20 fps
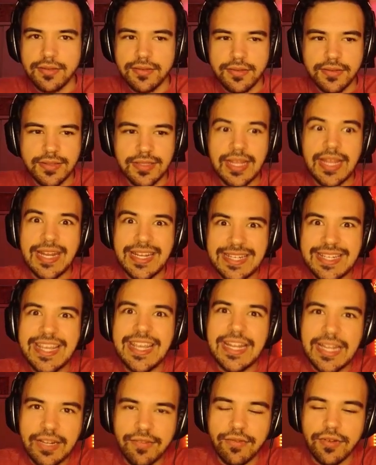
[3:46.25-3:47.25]
it's not
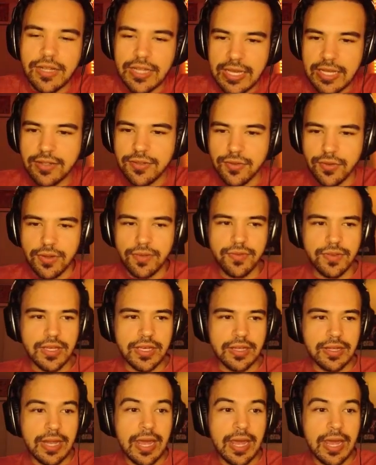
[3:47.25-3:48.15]
intended for that sort of thing.